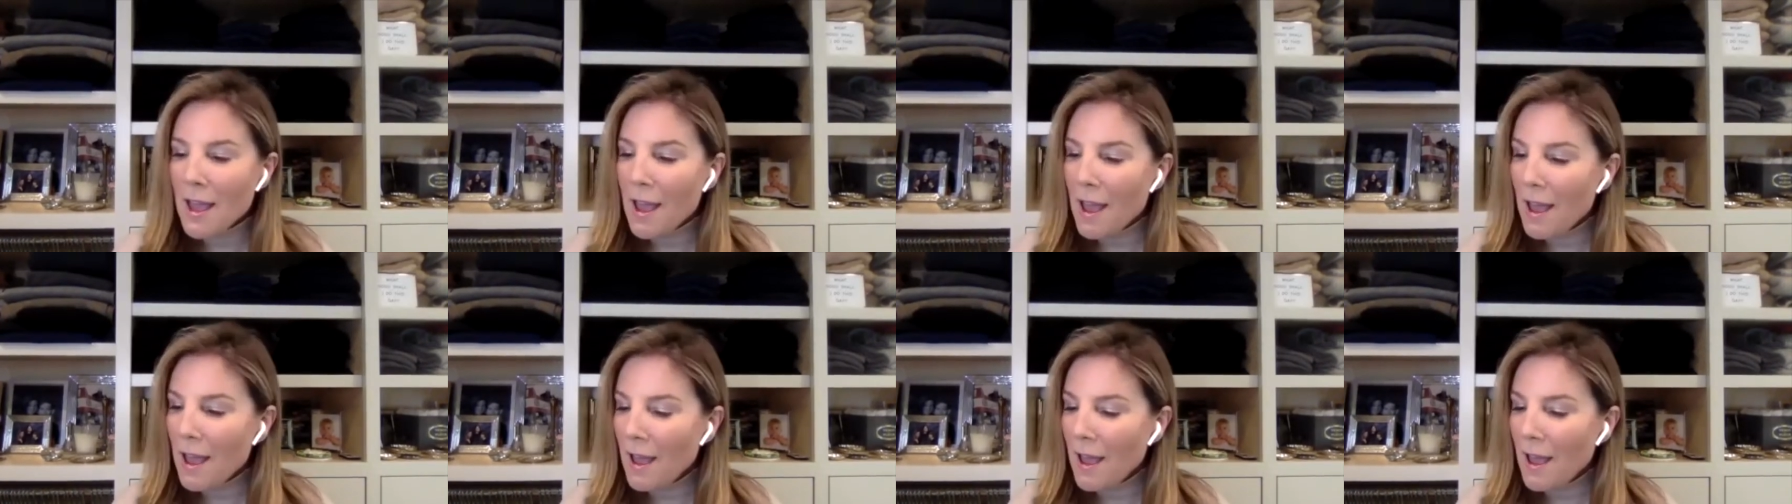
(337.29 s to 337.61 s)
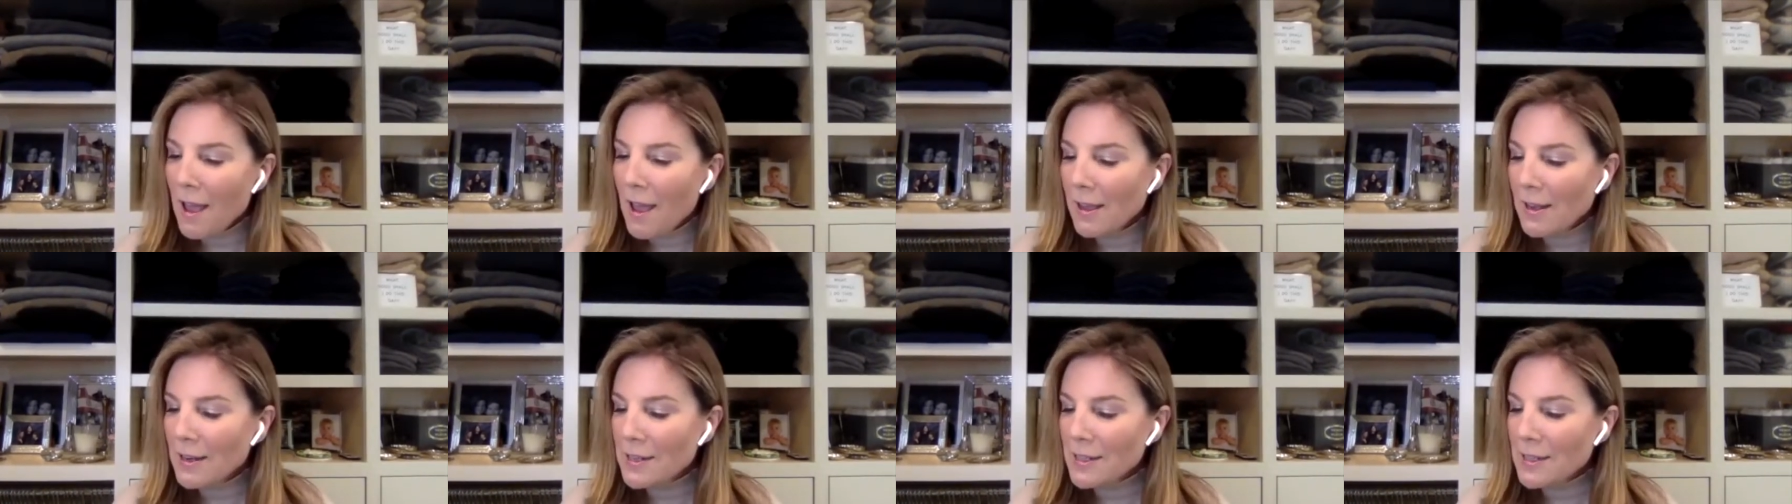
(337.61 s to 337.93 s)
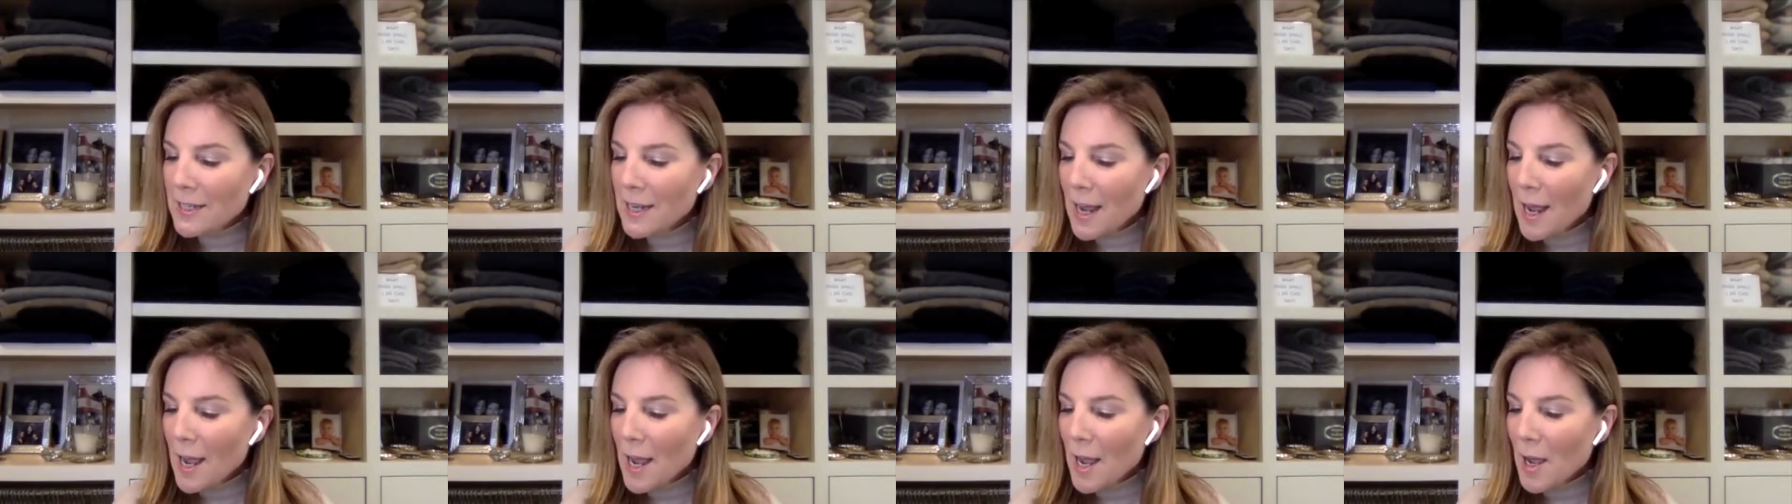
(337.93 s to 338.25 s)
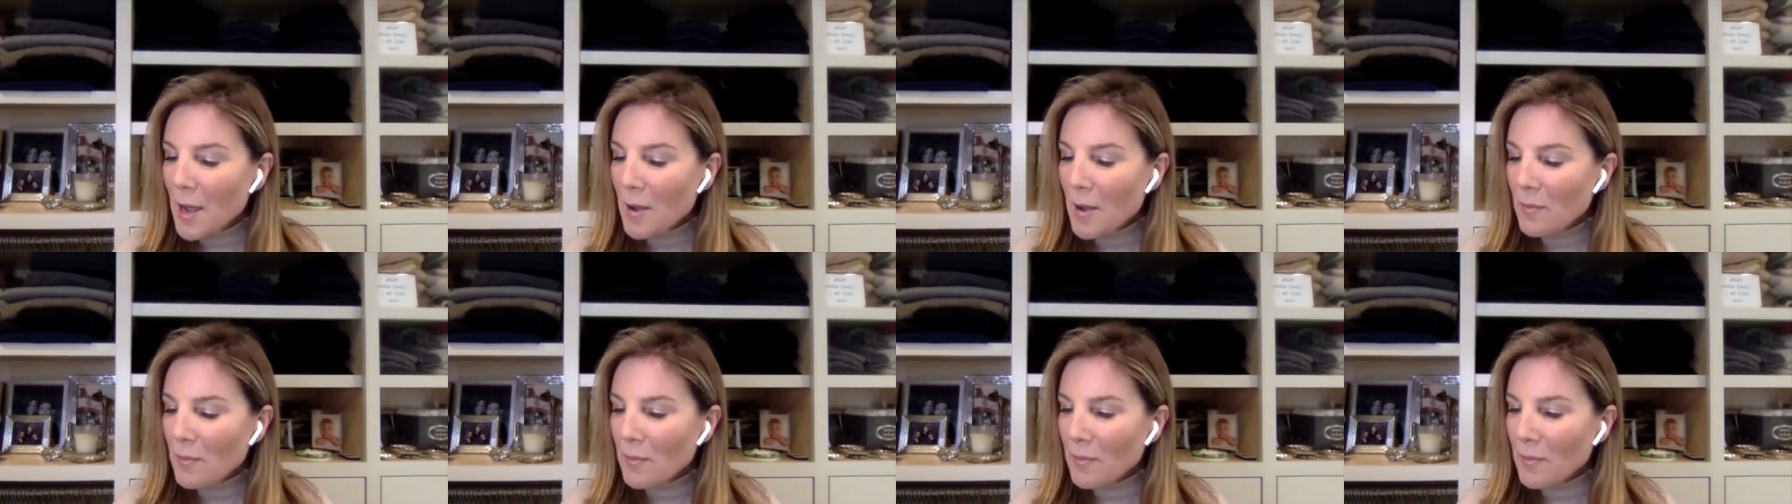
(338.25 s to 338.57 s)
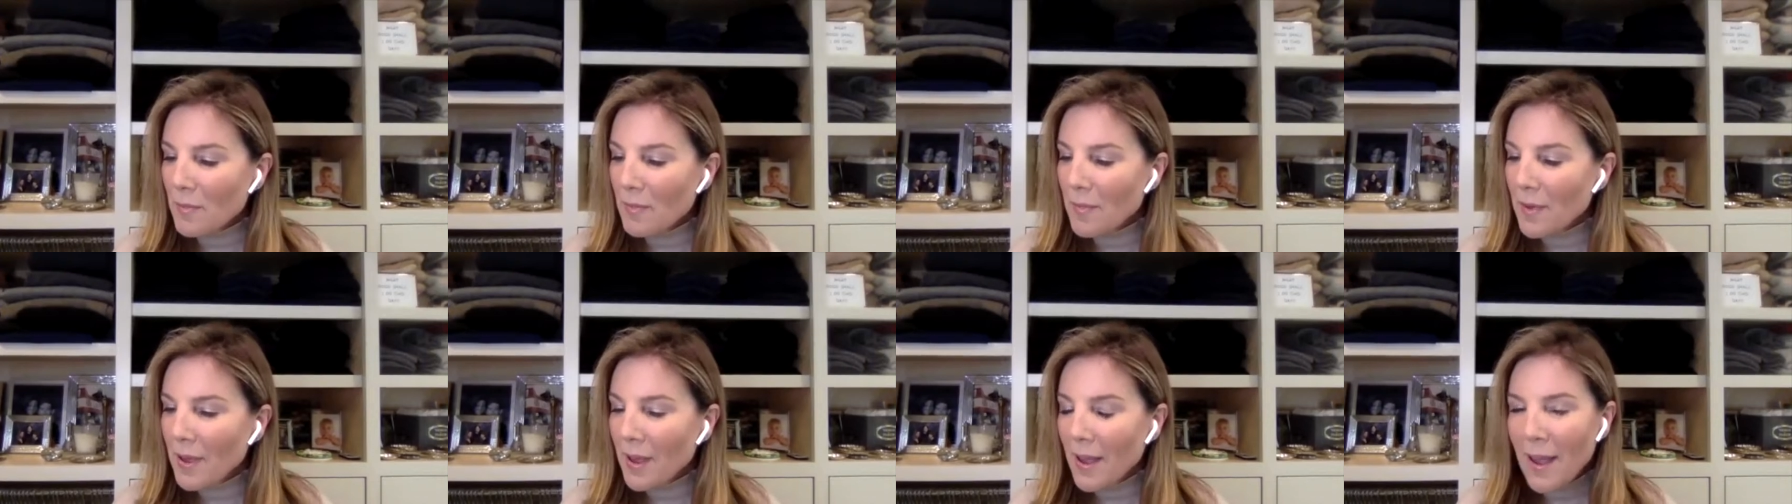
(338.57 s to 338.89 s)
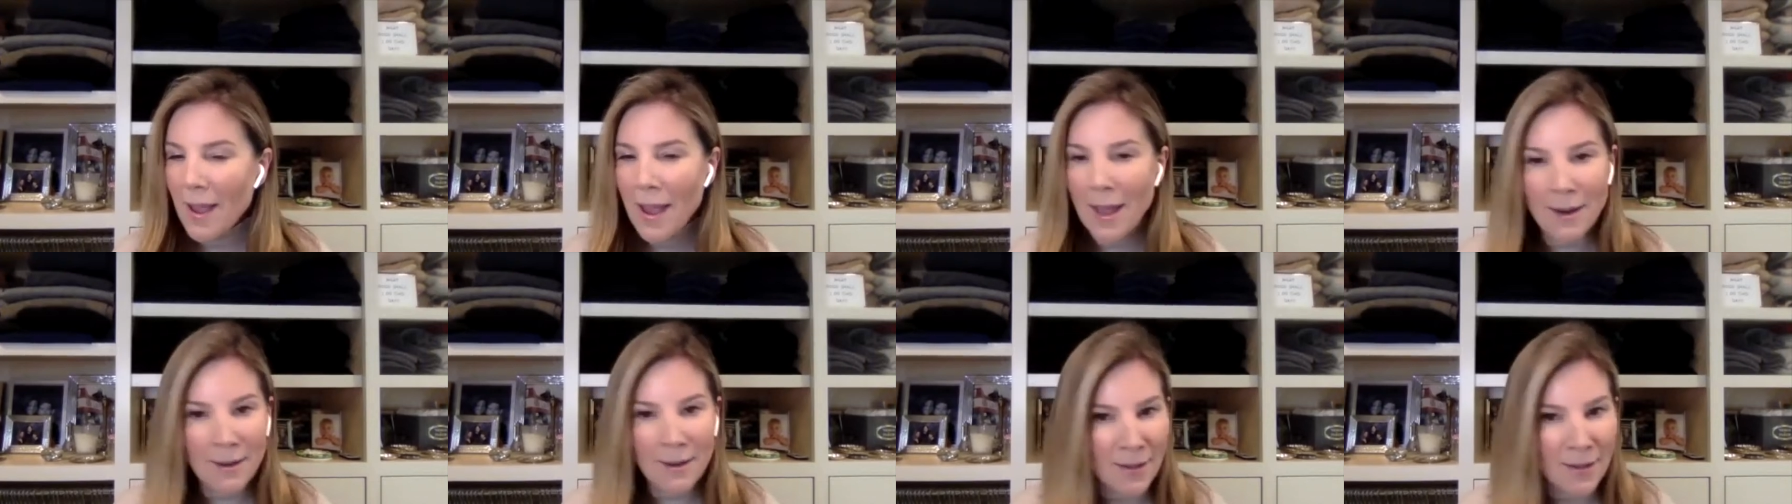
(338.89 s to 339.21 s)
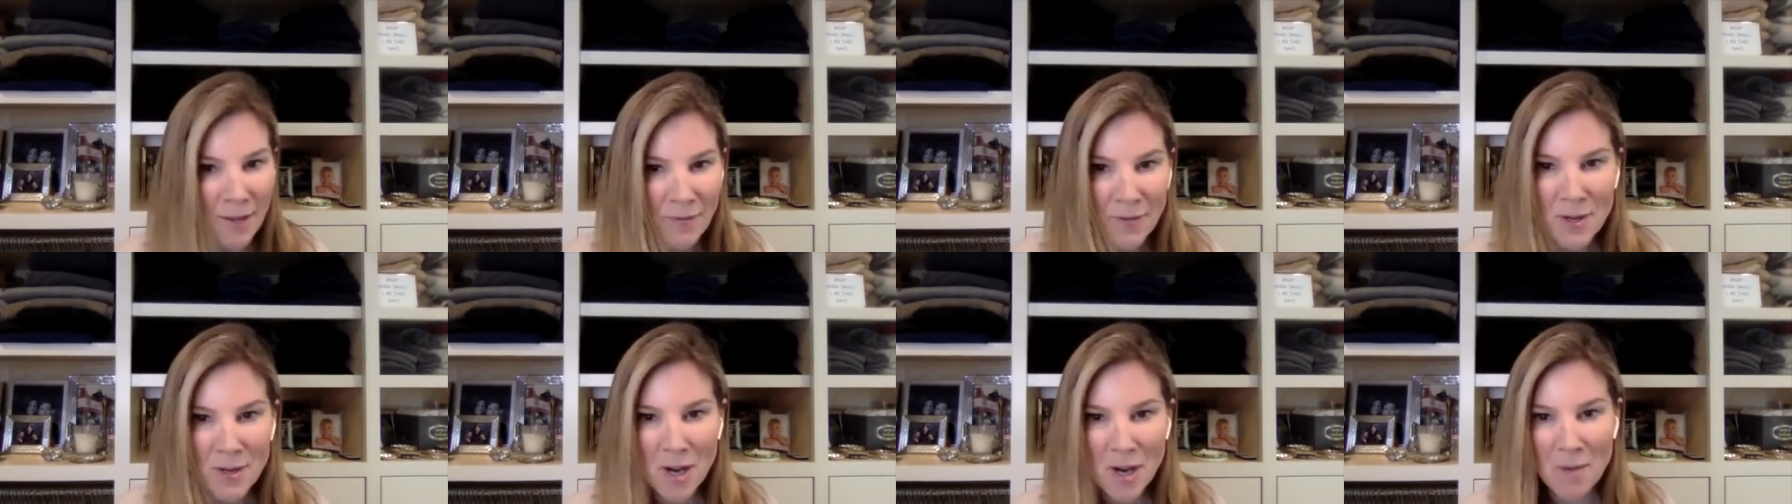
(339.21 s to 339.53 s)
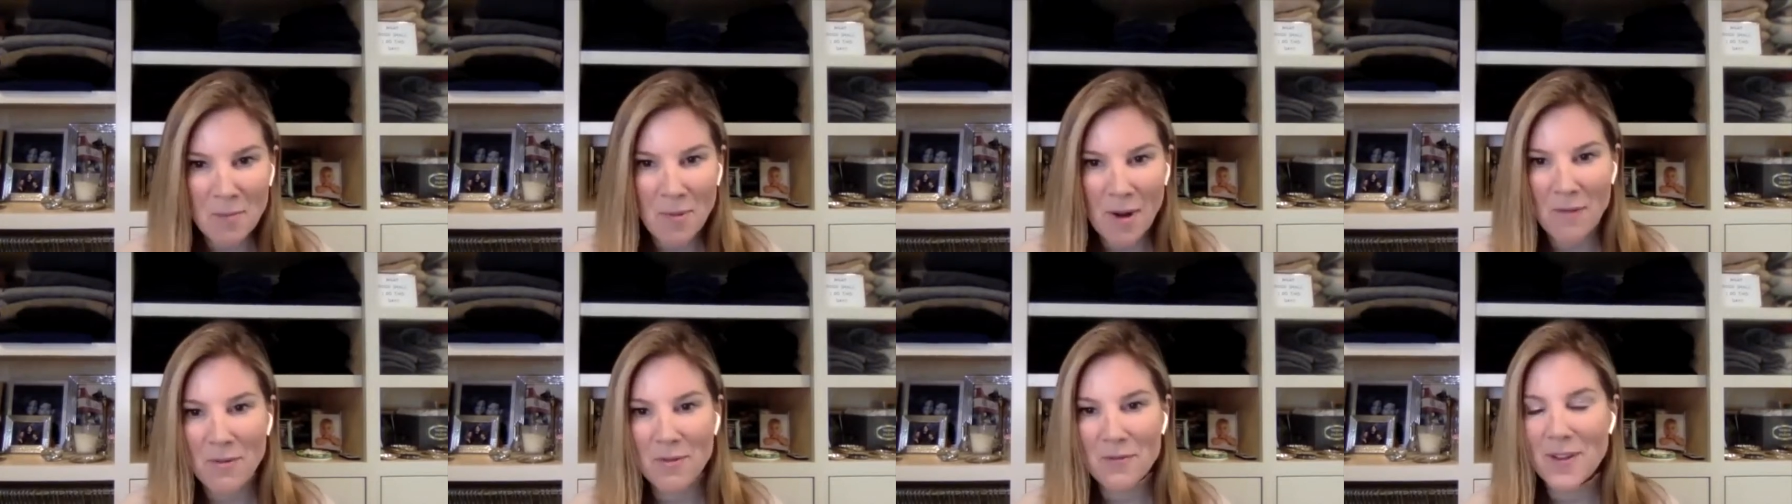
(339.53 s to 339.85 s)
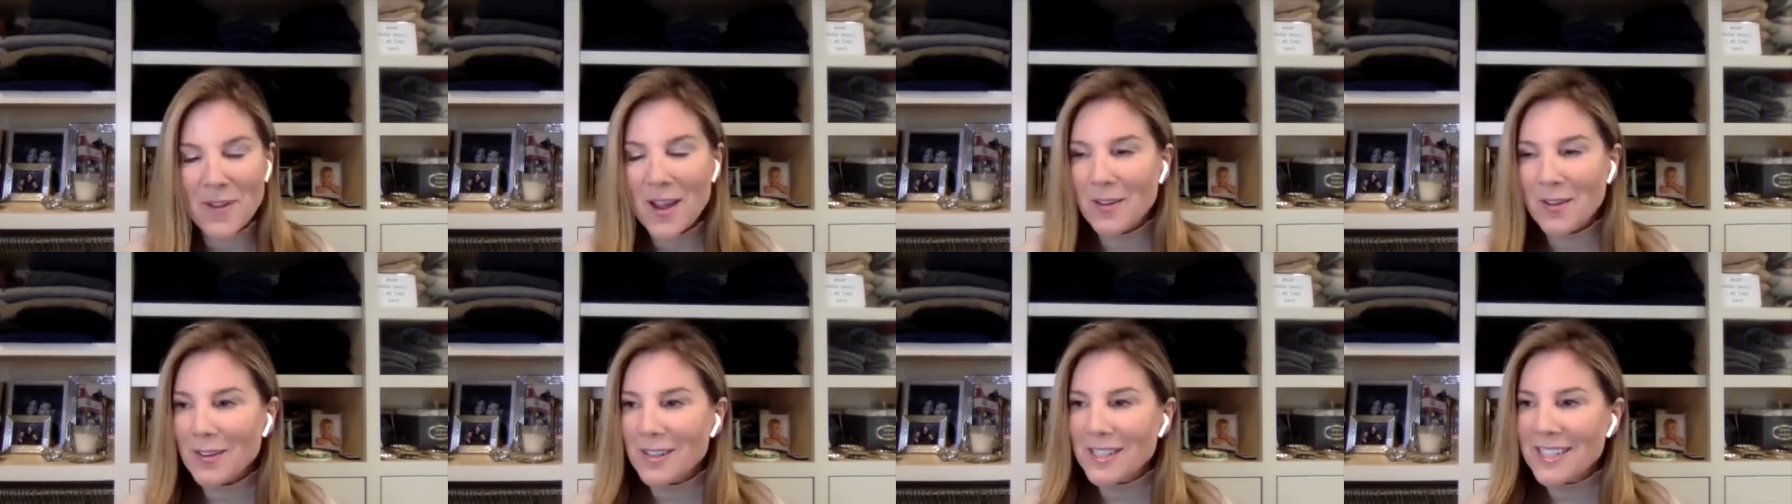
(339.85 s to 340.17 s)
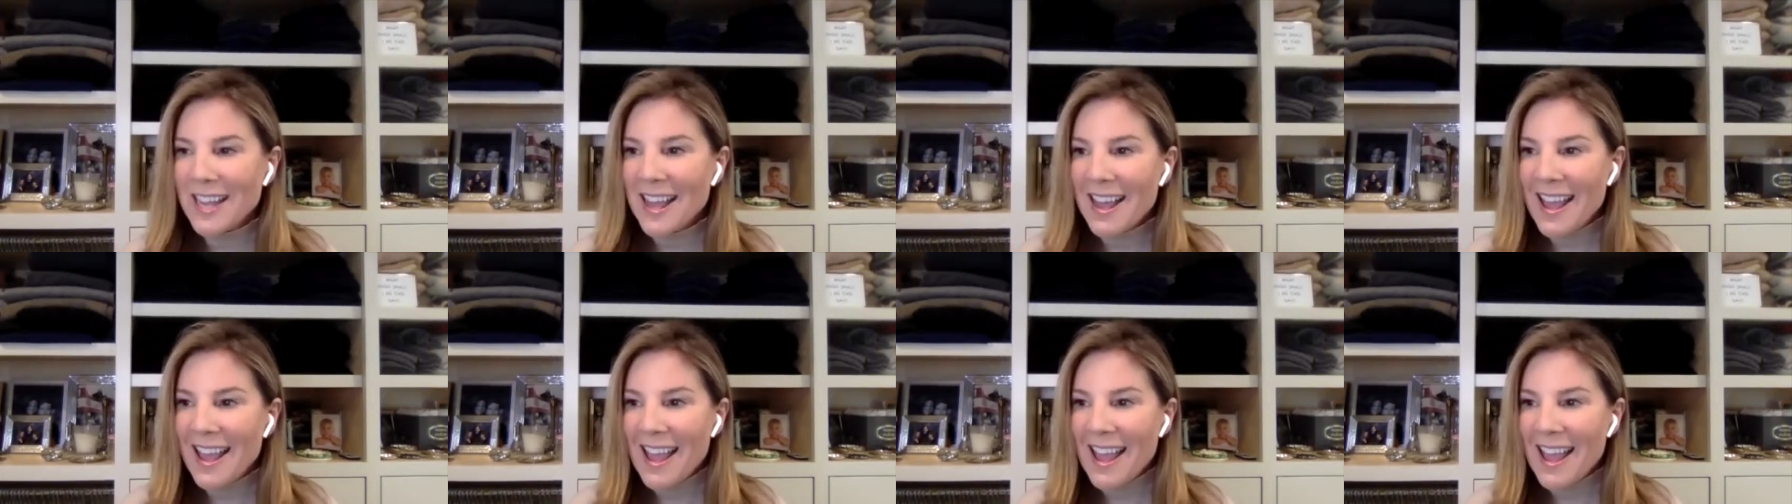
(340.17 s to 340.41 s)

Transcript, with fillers: and, um, and loving nonprofit founders,